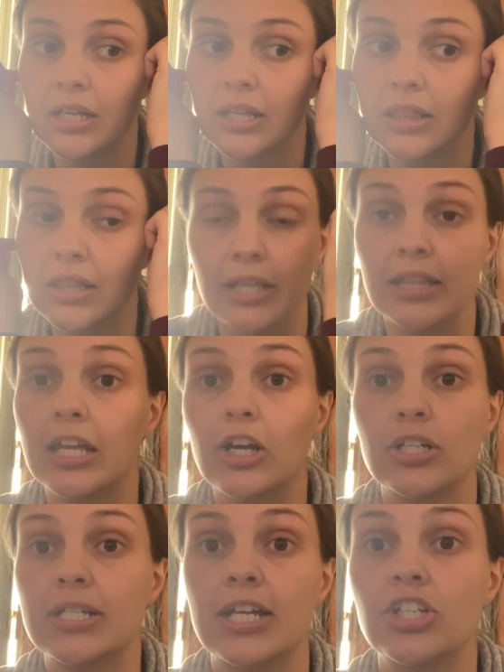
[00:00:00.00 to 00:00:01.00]
Like, their
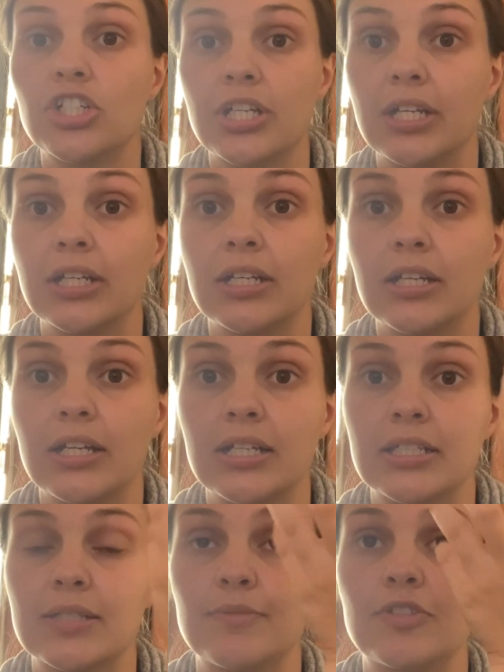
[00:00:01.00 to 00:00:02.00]
attention
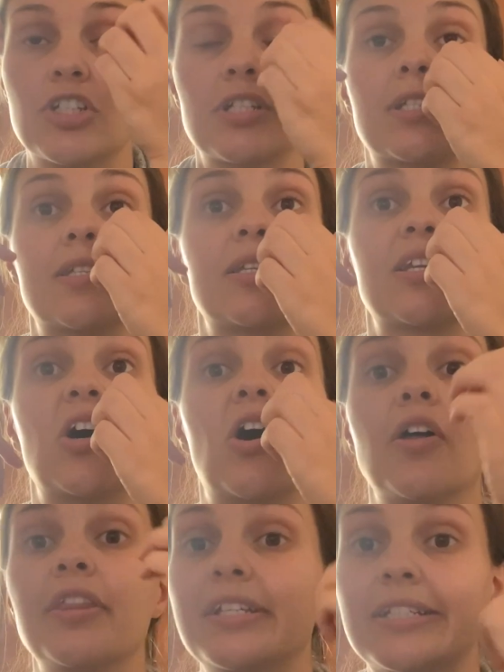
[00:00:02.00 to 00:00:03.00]
is just,
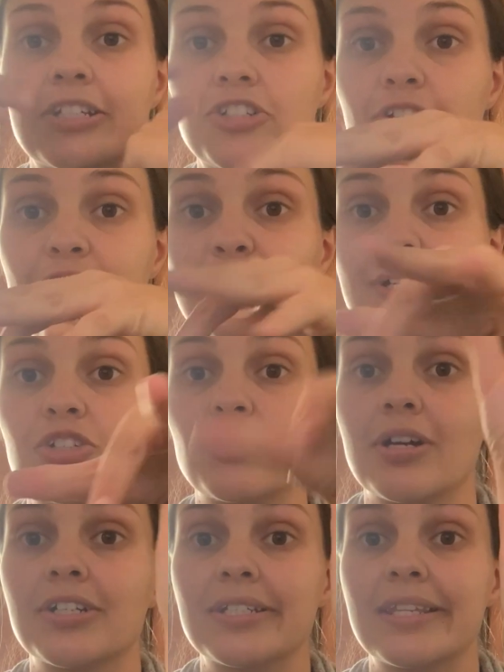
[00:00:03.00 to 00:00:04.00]
all the attention's being
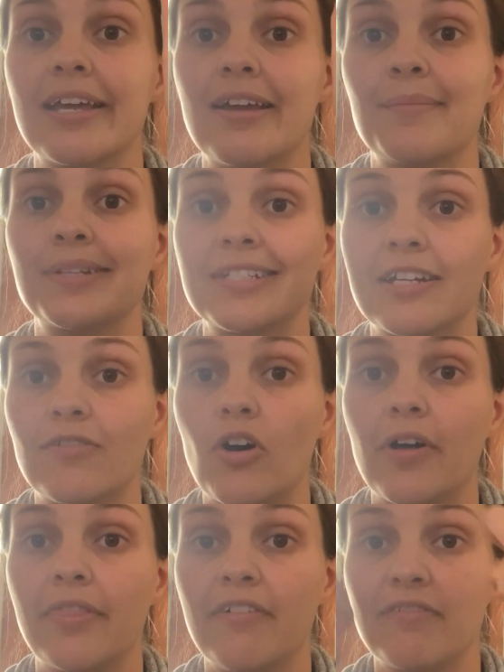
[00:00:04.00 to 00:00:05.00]
drawn to them instead of
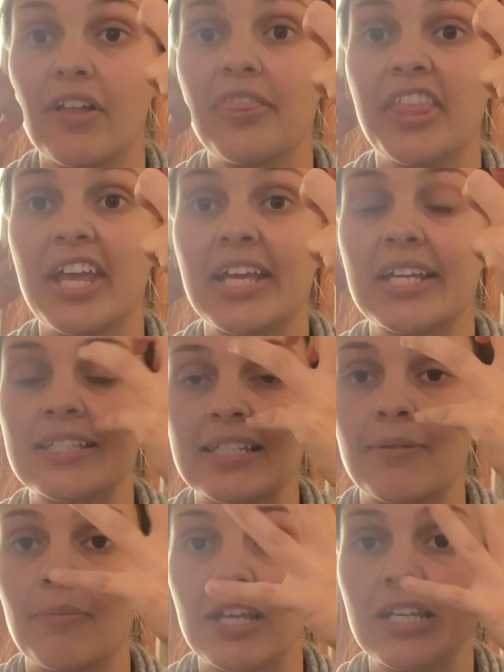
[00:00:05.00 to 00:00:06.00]
on the fun things
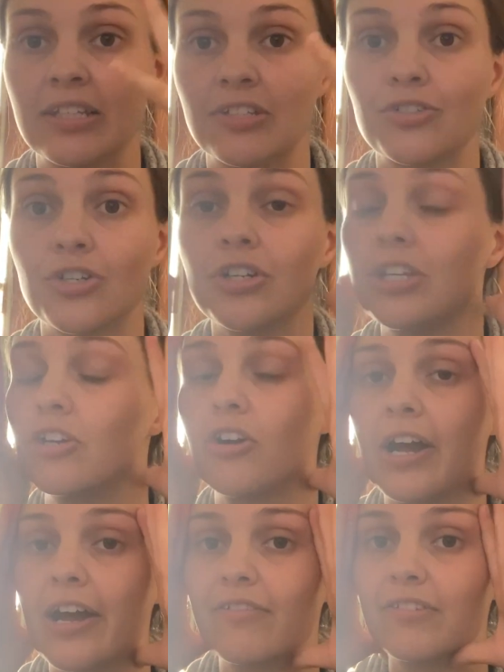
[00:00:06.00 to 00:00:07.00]
like making this turkey
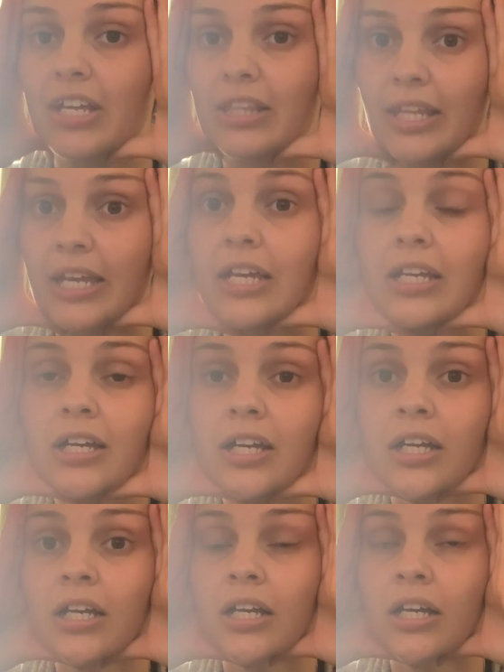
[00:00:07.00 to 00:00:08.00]
craft. And like,
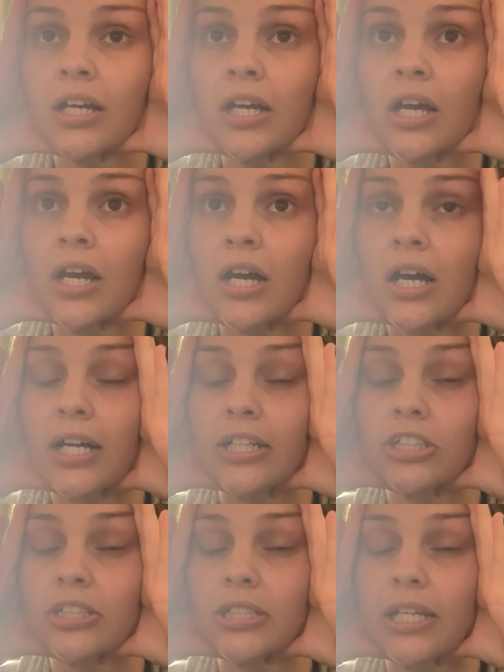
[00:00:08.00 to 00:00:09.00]
I
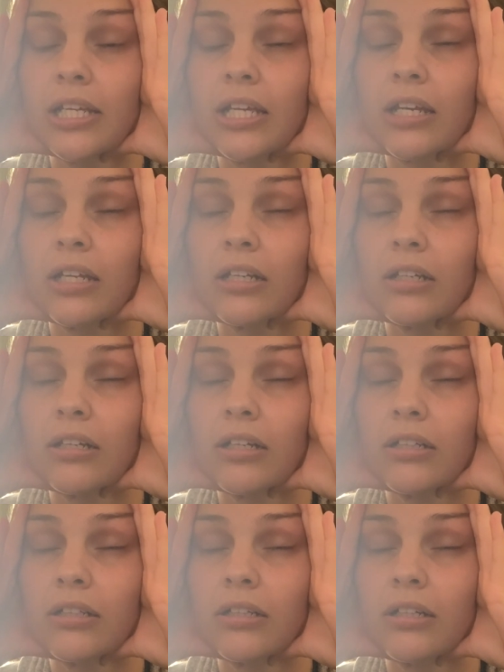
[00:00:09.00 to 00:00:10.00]
can't.
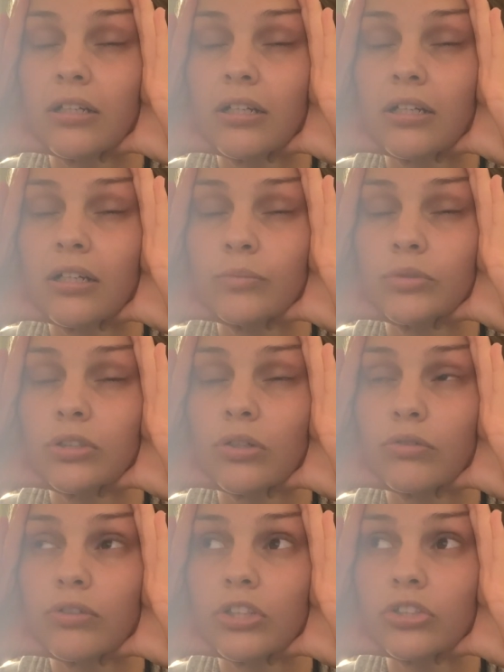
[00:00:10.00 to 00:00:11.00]
I'm so
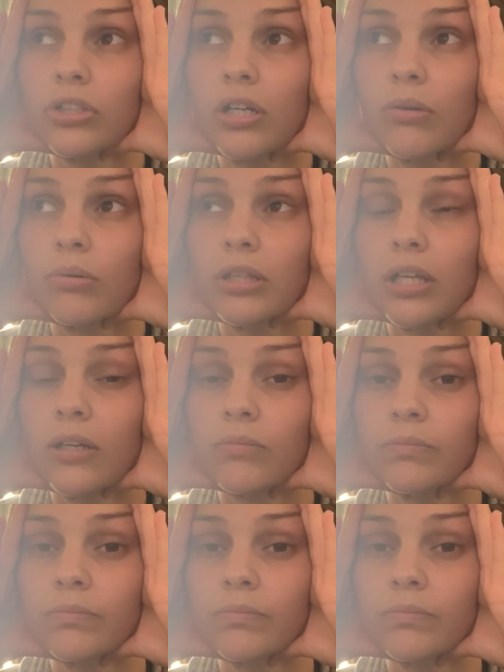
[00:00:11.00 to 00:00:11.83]
frustrated with them.